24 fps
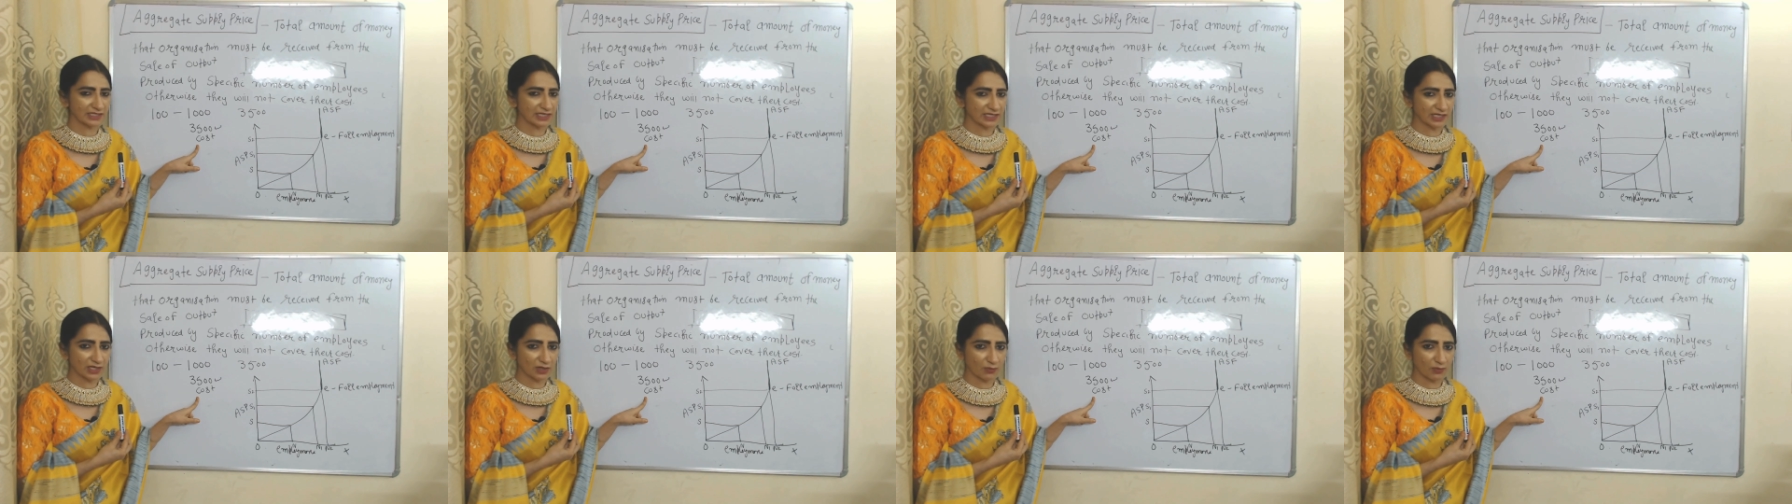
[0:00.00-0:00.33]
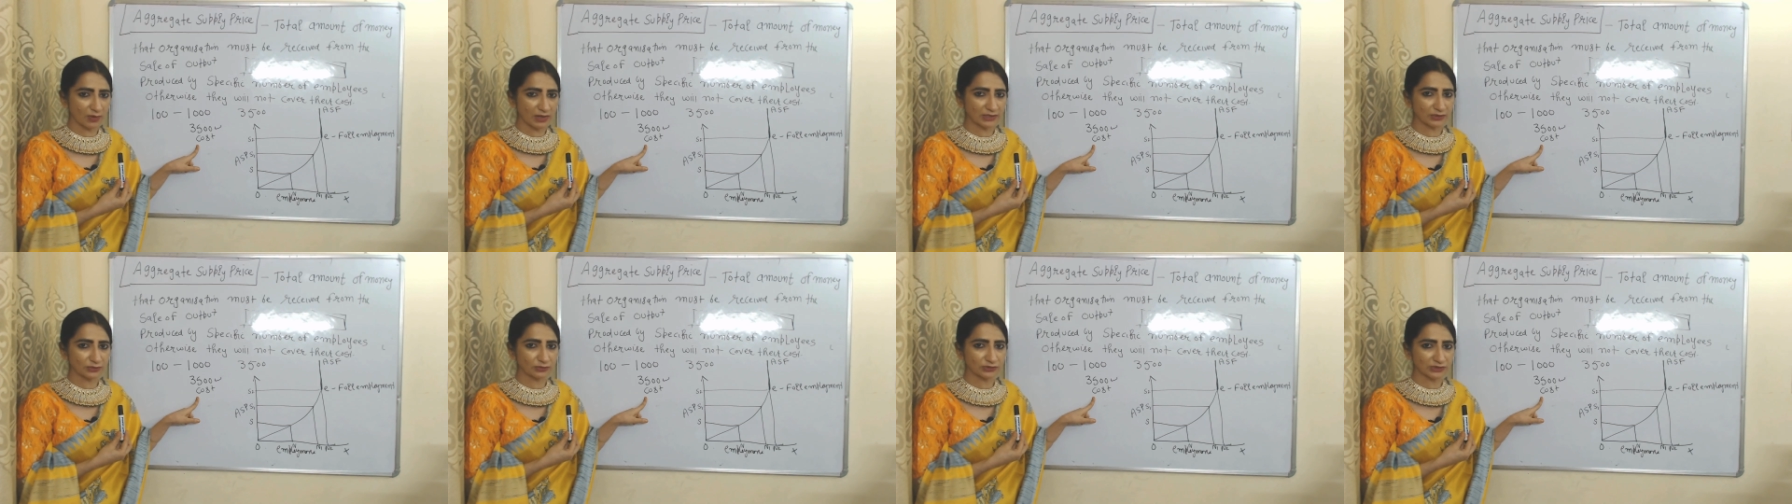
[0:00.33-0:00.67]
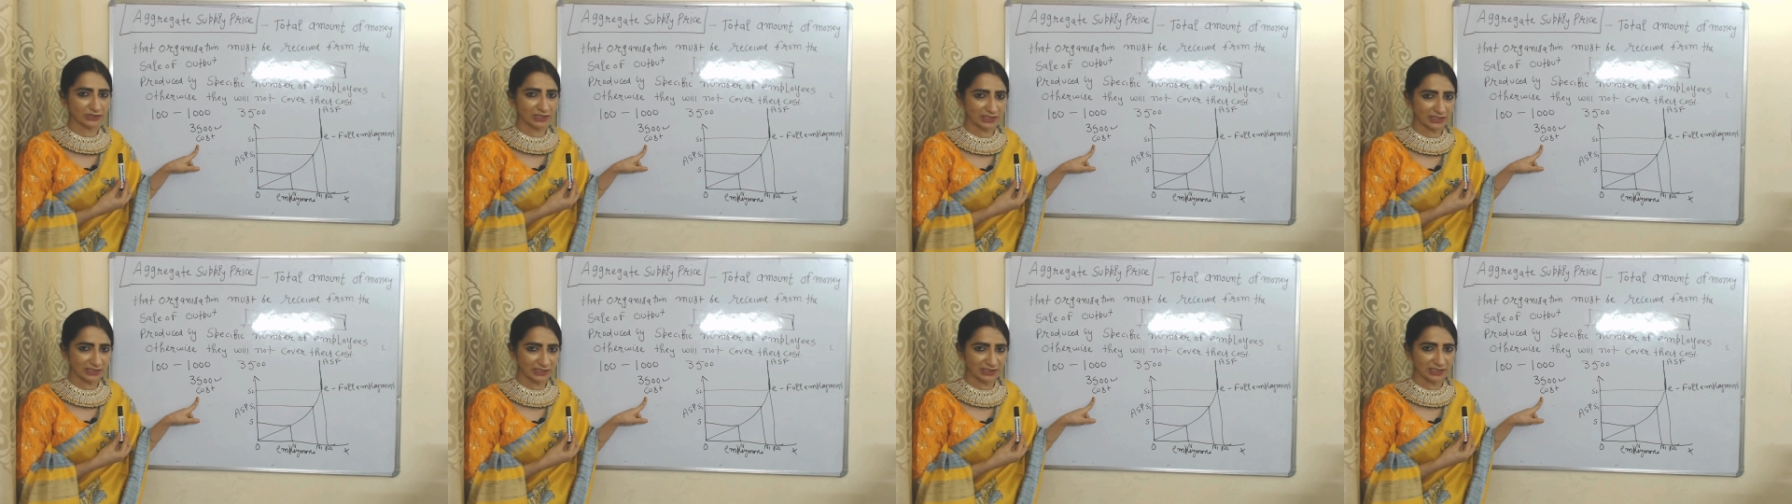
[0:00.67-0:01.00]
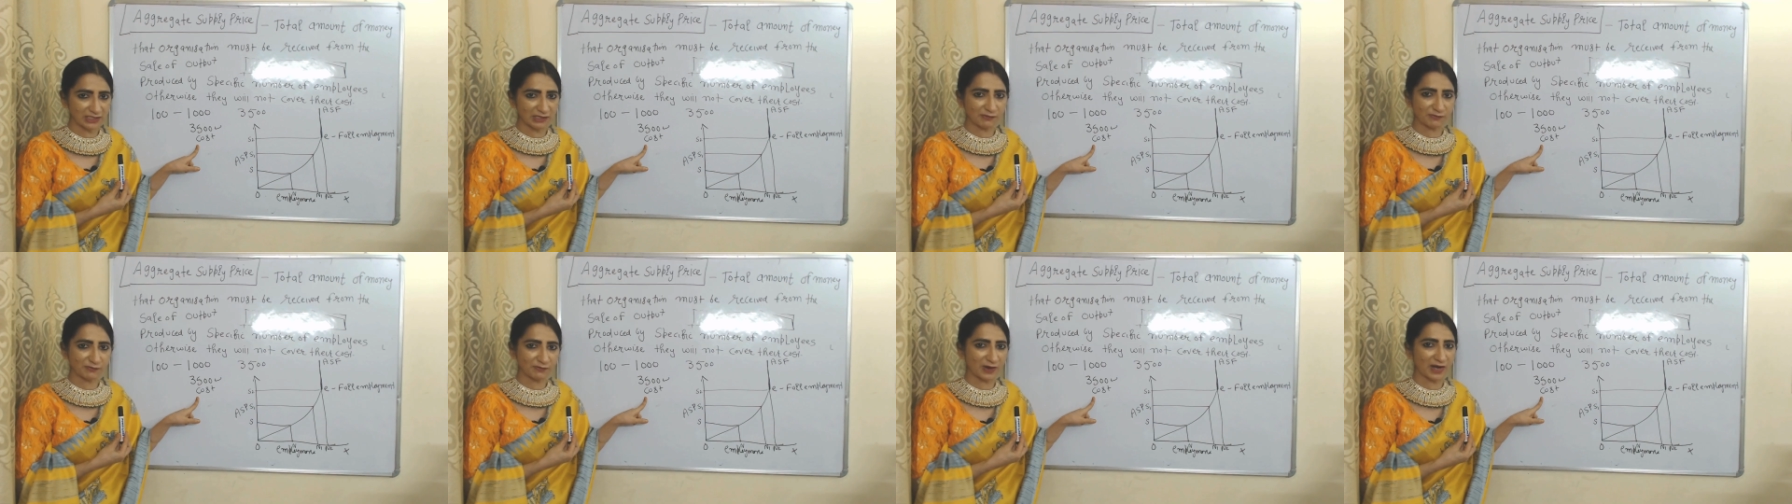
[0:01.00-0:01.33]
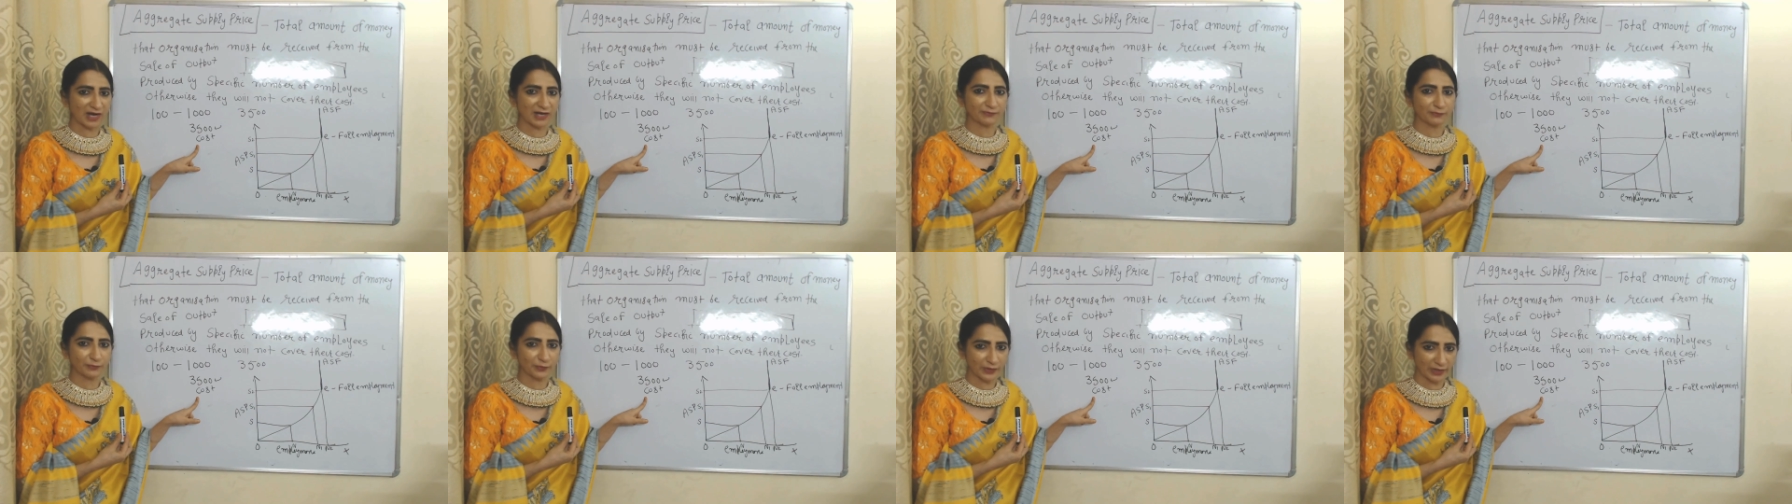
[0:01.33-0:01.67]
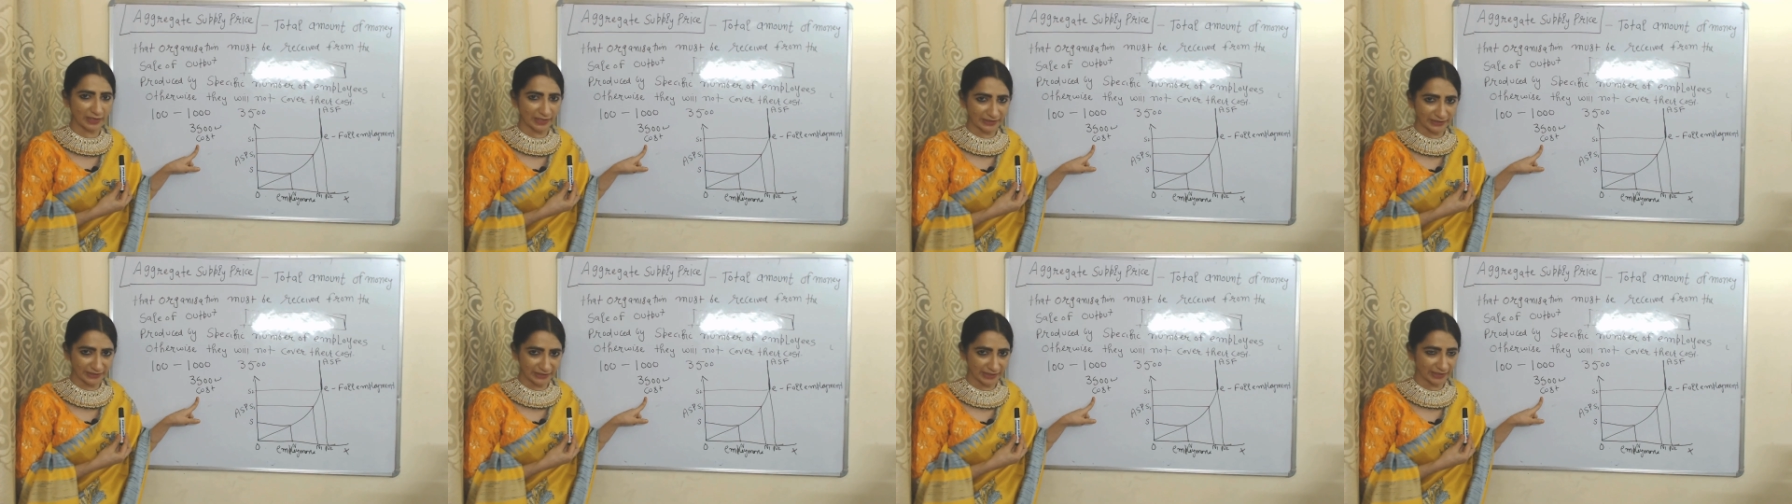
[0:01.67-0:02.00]
equal to
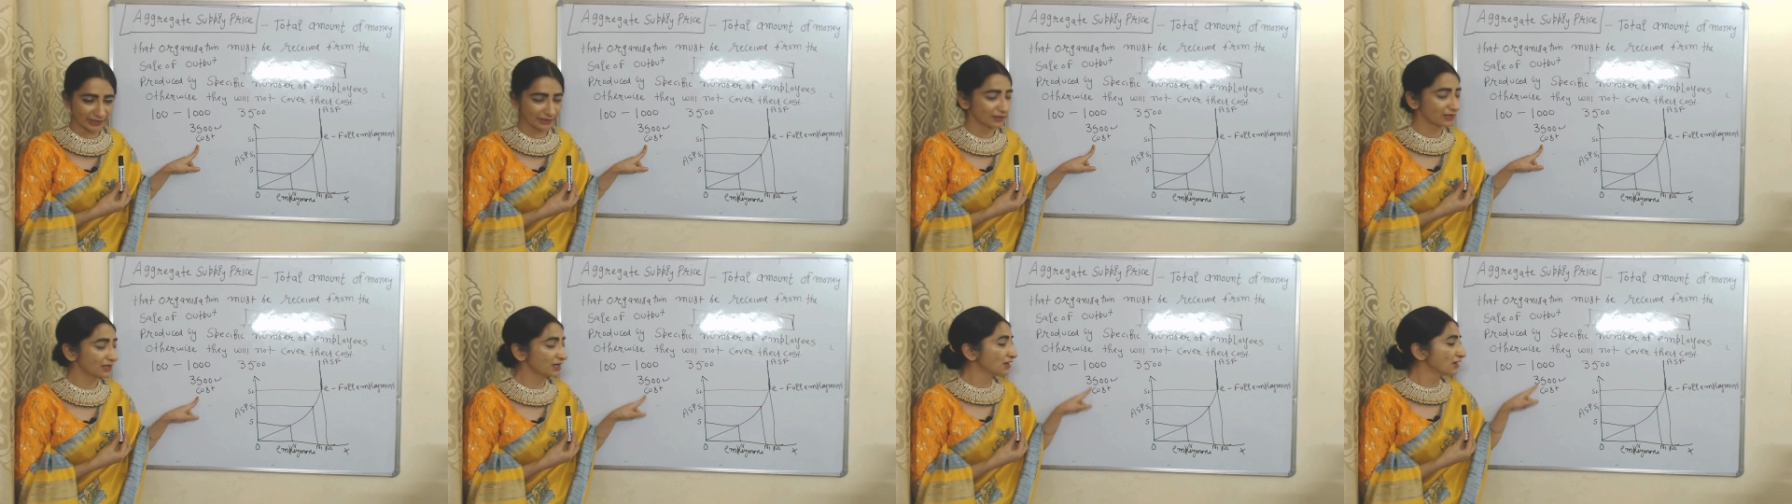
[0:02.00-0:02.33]
3500.